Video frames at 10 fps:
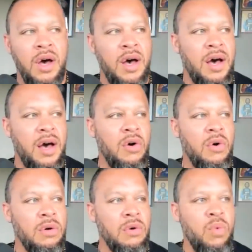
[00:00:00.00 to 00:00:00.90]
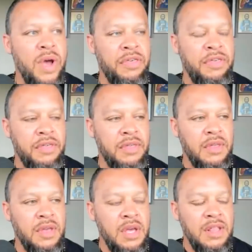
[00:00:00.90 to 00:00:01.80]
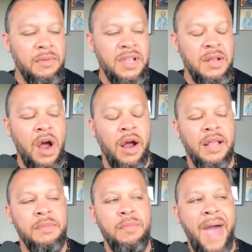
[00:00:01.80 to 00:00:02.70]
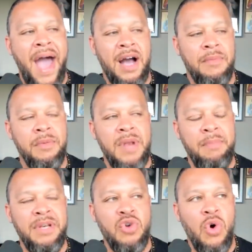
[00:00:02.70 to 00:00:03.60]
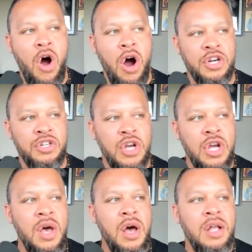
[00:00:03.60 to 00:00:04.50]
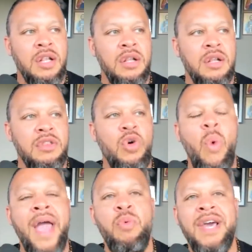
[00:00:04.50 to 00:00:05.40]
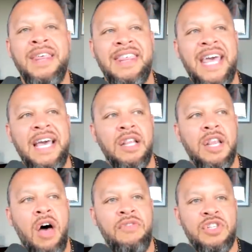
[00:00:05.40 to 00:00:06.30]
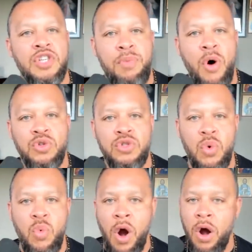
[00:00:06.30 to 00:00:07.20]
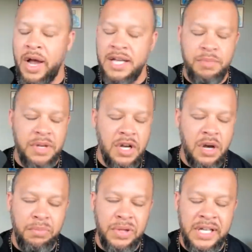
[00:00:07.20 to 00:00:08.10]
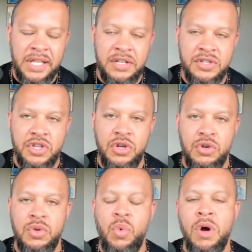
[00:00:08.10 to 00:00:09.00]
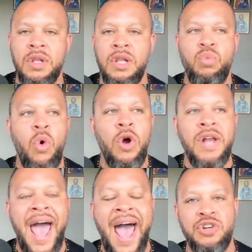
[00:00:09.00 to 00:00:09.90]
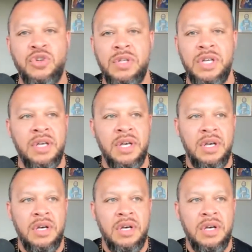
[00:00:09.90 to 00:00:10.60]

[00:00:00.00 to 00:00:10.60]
uh, with. Let, all right, let me back up. Let me not be so harsh. The way we think love is supposed to work has been completely skewed. The word word actually,